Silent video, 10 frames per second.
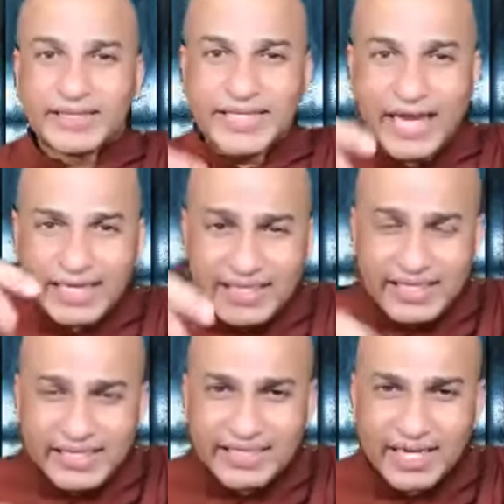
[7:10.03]
That
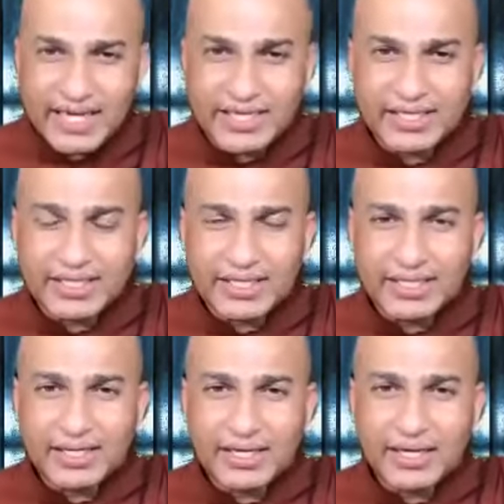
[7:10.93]

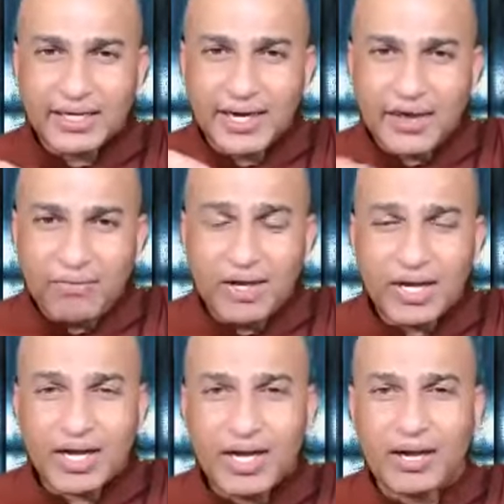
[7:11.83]
desire
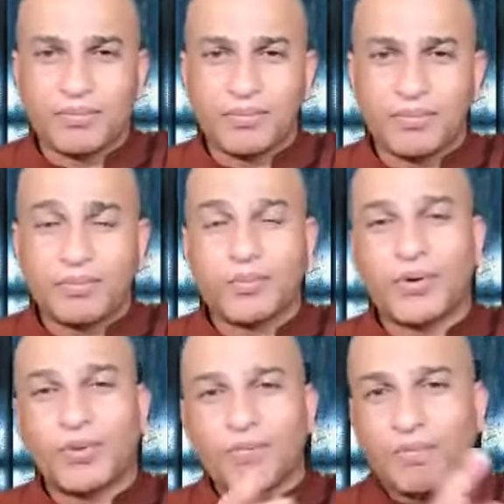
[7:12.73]
never come
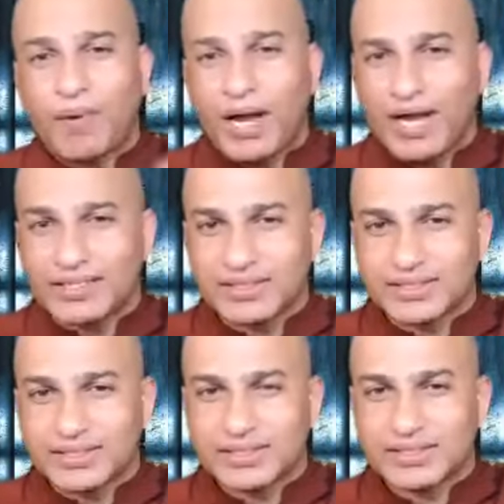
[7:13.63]
from
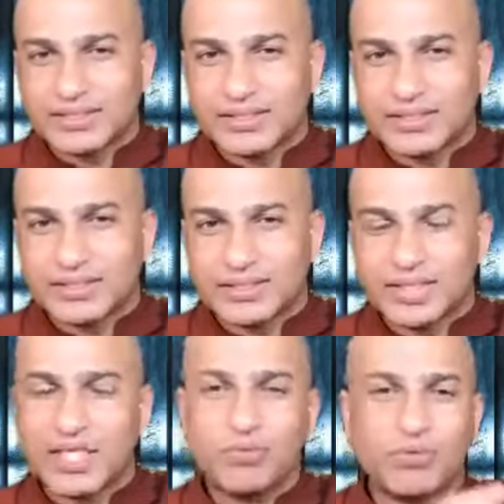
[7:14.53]
past,
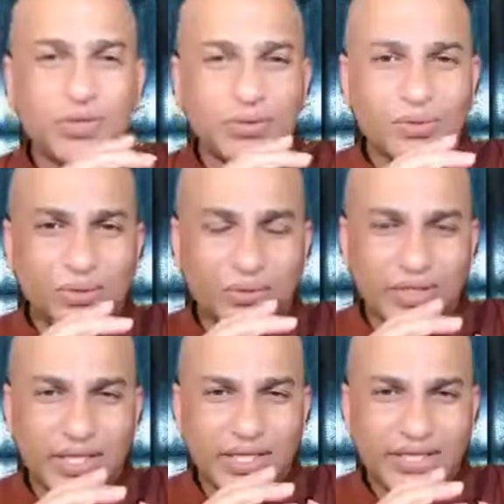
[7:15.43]
even though
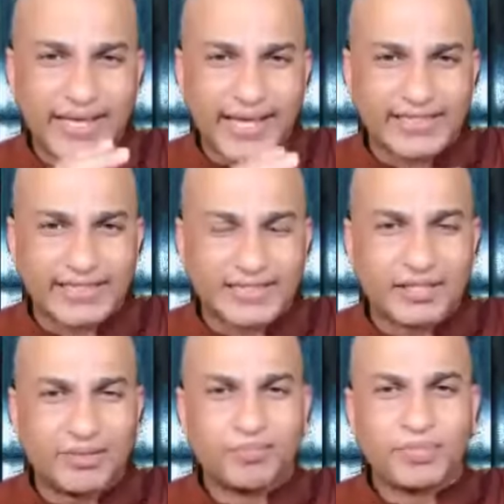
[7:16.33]
it has
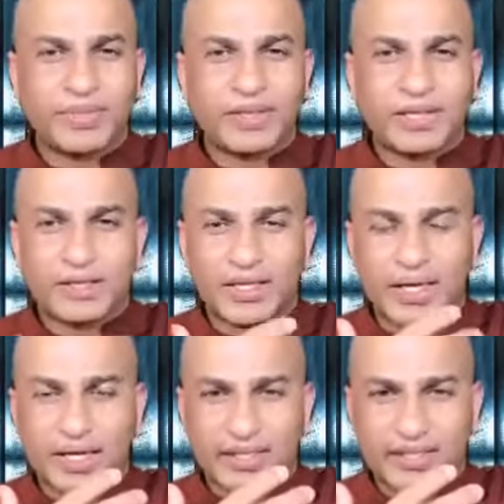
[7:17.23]
a, uh,
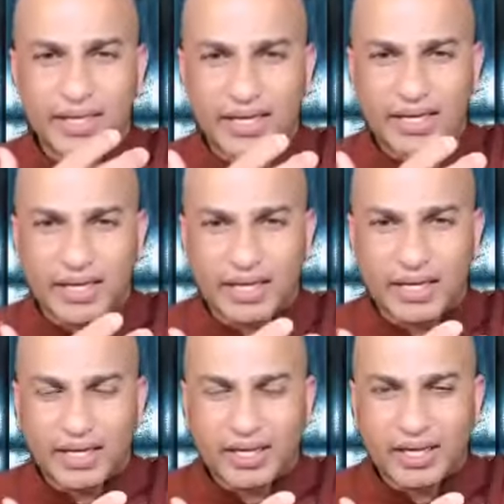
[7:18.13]
the, the
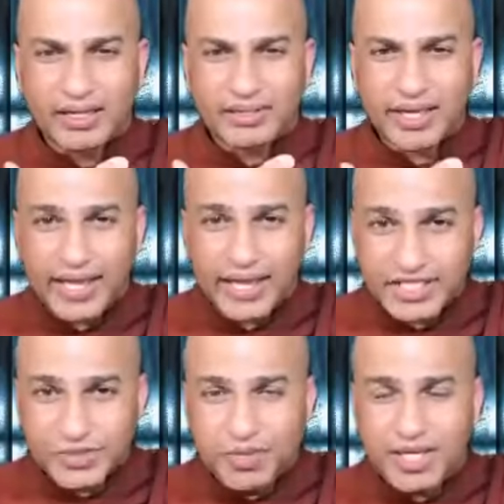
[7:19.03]
the
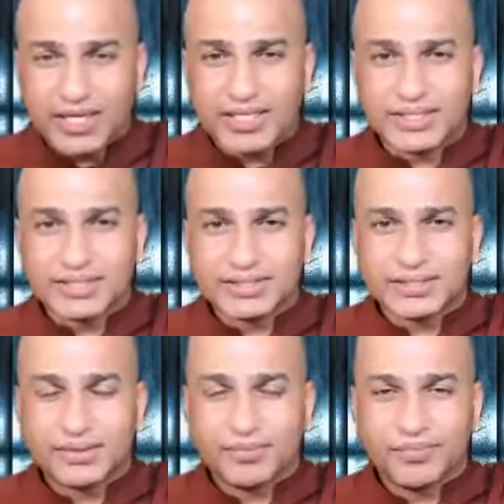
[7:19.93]

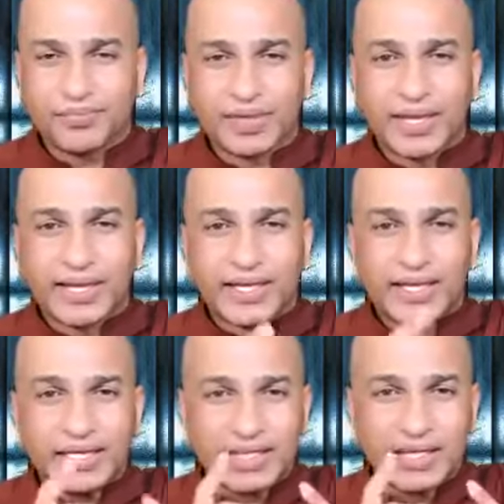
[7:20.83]
experience,
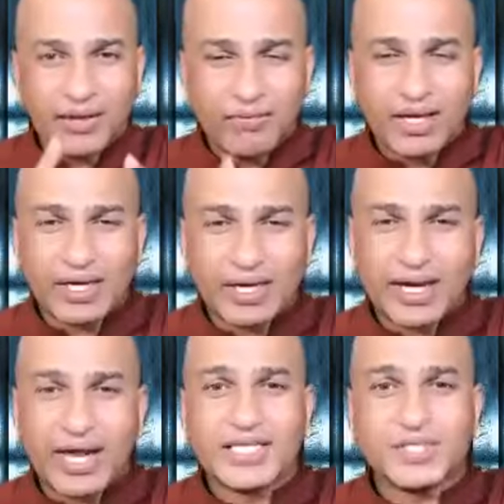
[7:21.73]
it never
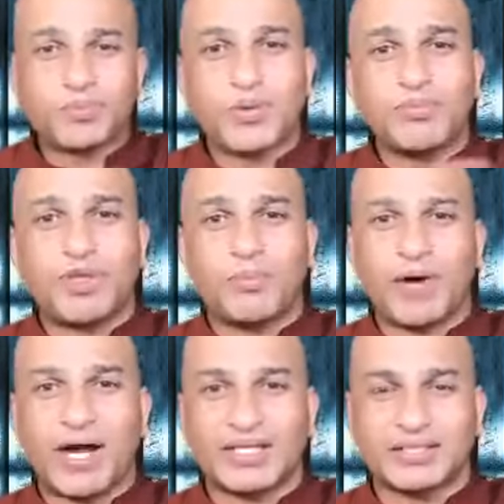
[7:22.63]
arise from the
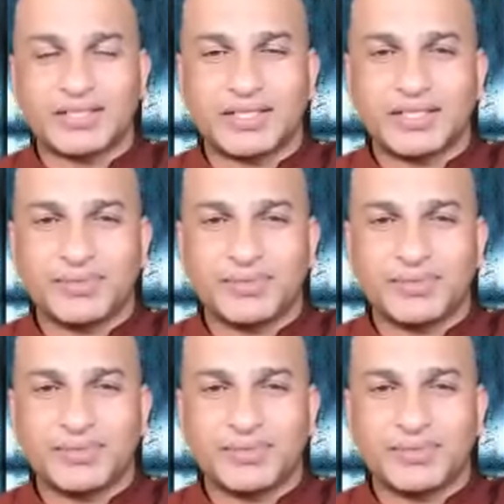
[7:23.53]
past